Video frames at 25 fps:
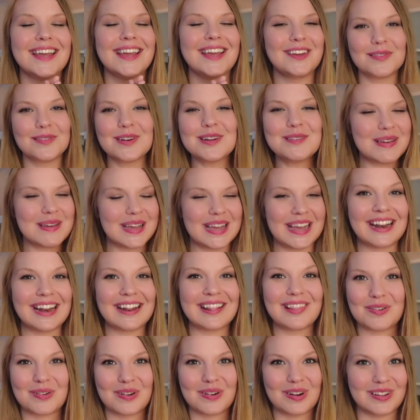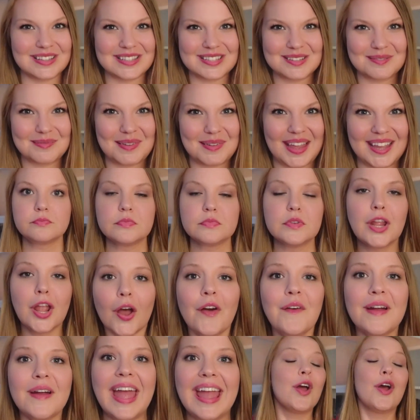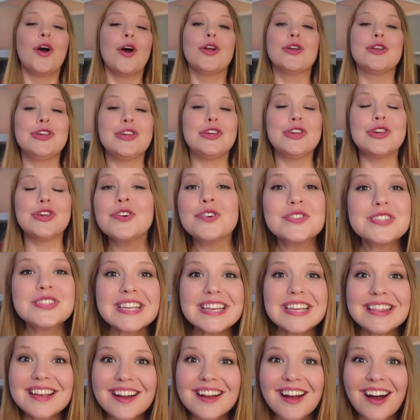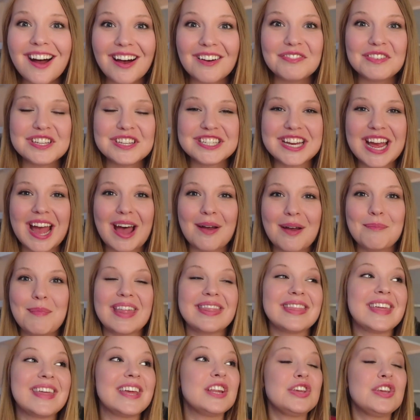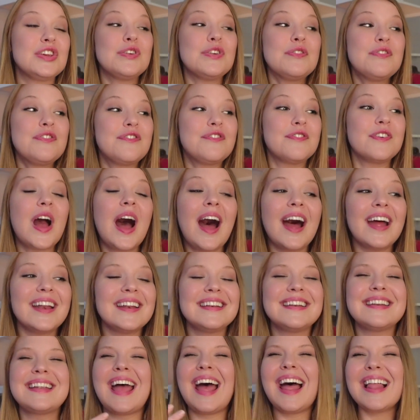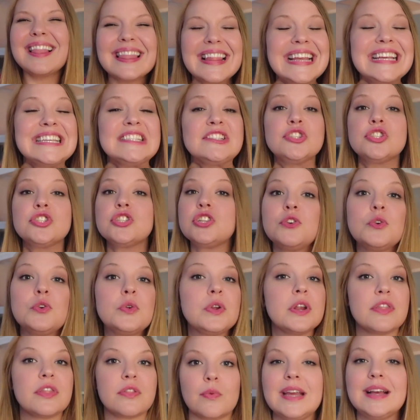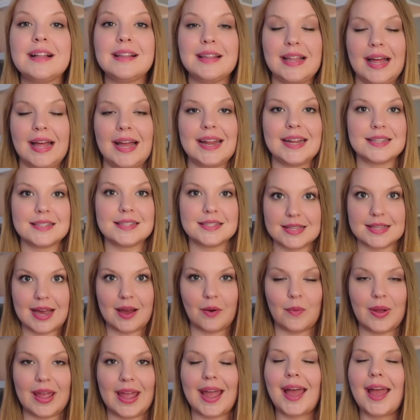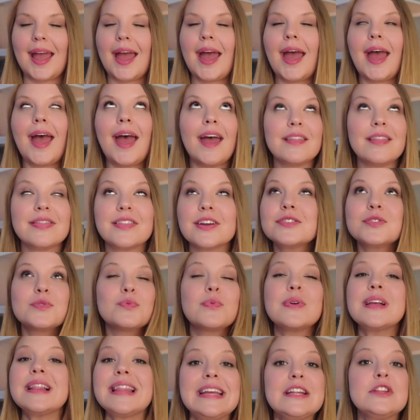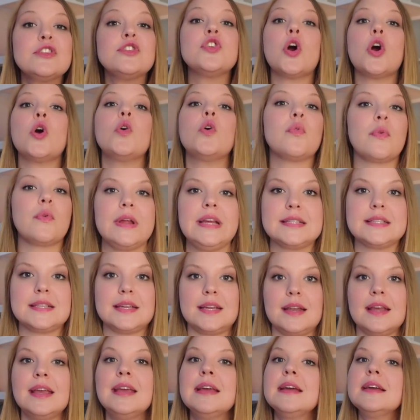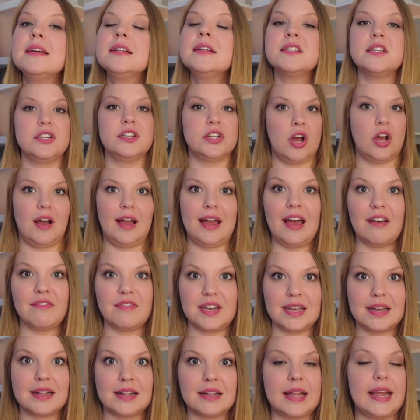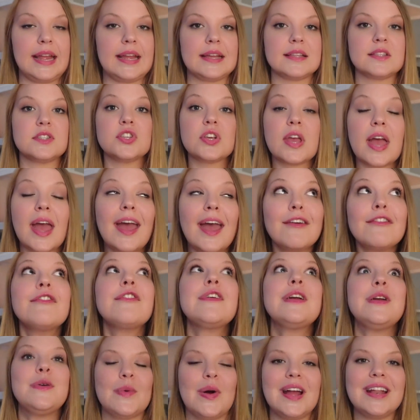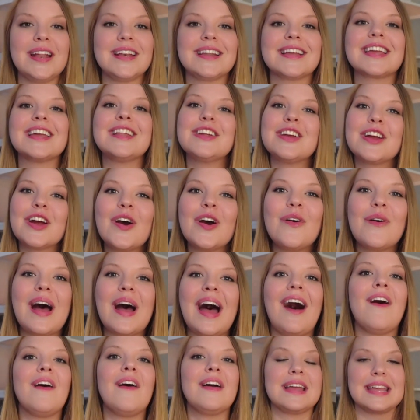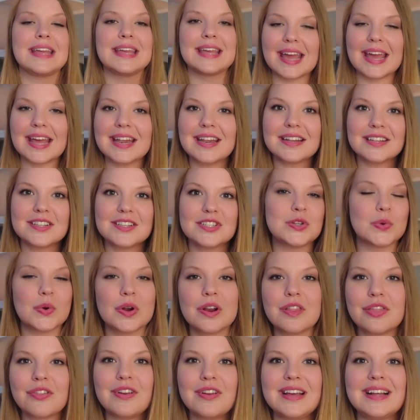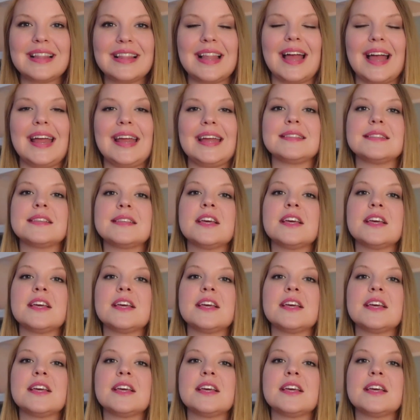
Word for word: would mean the world to me. Okay, using the coffee chat method, you've gotten at least two to three clients that way. There's really no reason to not have any clients. Everyone can go out, get two or three clients